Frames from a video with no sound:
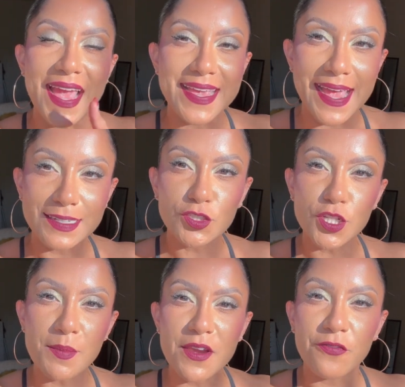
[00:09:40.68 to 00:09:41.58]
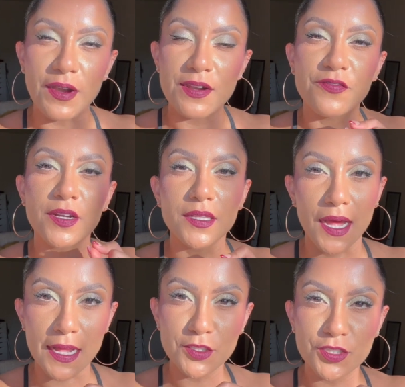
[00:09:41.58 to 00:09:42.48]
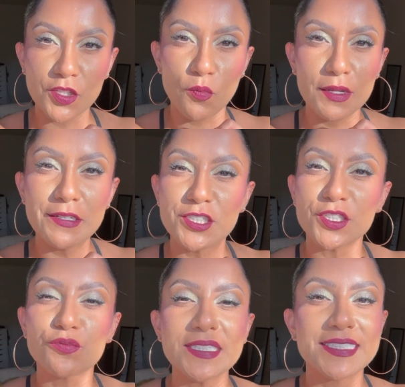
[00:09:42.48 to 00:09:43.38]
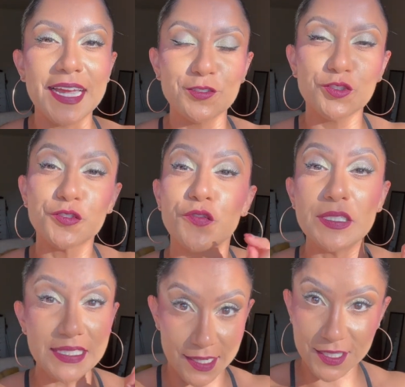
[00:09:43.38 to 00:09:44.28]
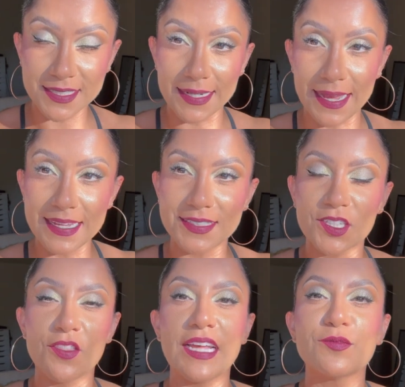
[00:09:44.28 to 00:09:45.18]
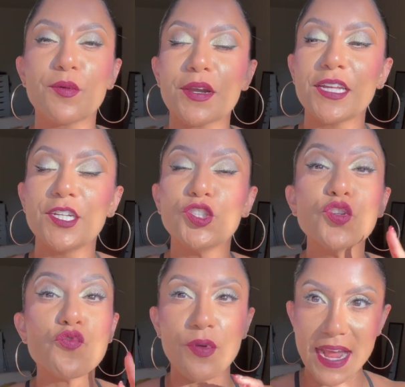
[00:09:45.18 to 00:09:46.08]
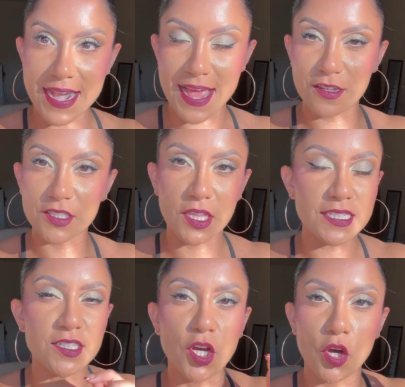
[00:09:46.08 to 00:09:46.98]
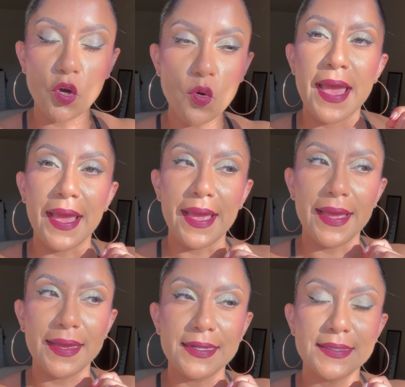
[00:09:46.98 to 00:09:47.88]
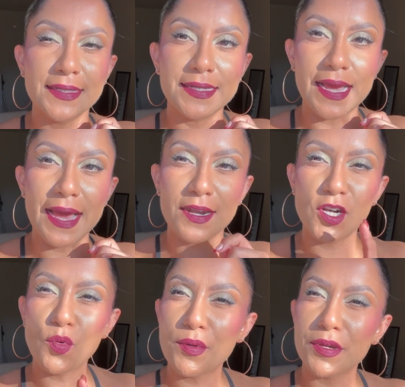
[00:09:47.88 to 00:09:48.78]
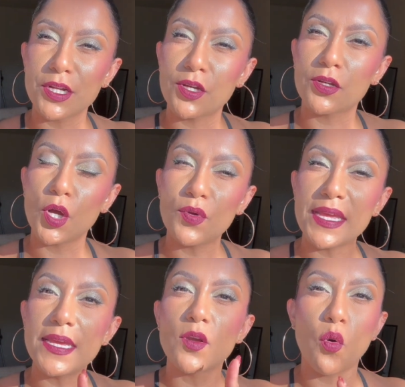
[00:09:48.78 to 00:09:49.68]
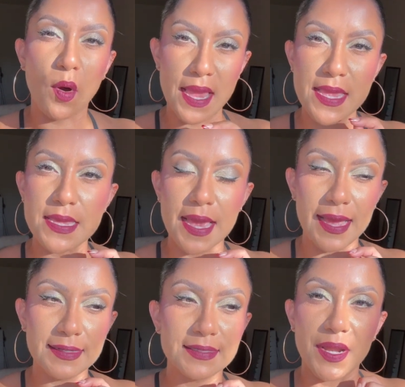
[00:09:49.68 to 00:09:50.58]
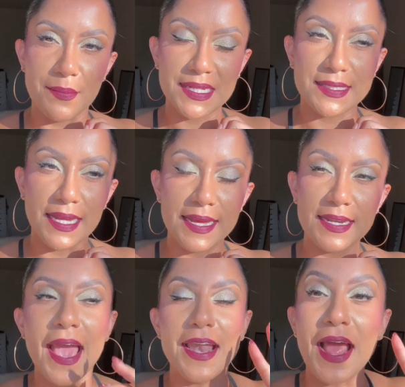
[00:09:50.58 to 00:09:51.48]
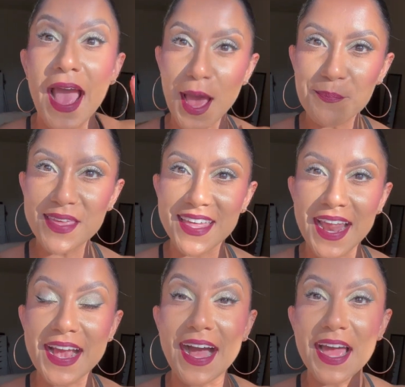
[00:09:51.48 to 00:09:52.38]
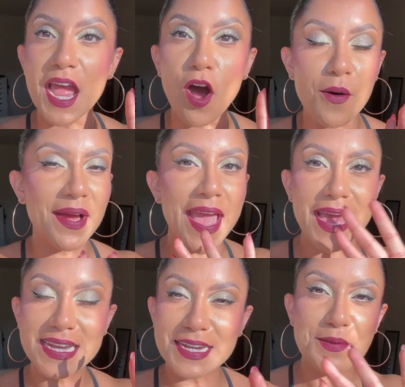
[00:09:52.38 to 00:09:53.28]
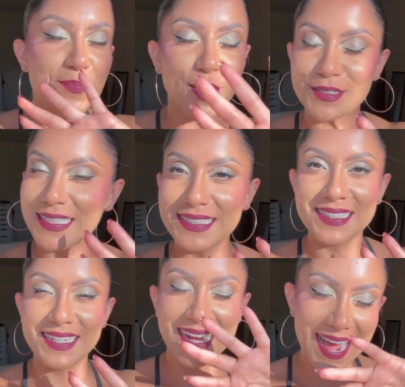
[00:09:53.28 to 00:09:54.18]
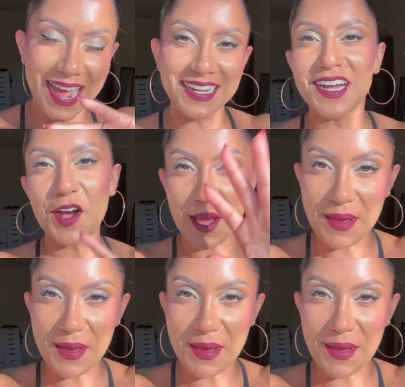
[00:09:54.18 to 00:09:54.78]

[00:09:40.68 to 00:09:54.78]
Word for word: I canceled on my friend for lunch. So we just rescheduled for dinner tonight. So that's what we're gonna do right now. So let's go. And yeah, I don't know where we're gonna go eat quite yet, but I'm excited and happy that I got all my editing posting done. Ah, okay,